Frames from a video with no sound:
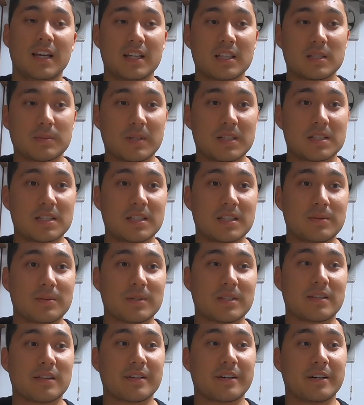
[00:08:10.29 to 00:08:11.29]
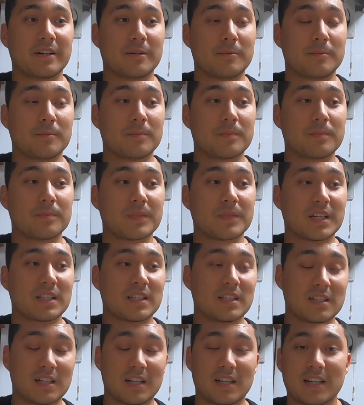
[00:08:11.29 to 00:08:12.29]
especially with um, like the
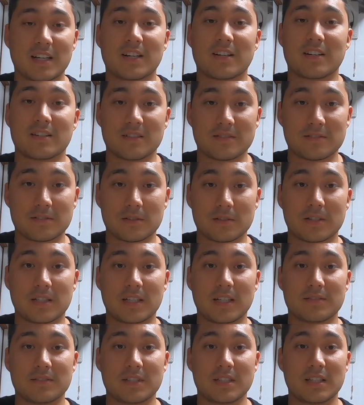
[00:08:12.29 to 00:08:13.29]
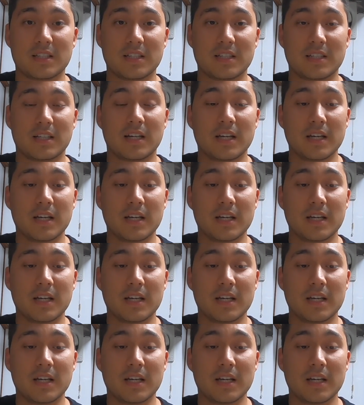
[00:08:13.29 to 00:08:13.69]
dog hair on the floor and everything.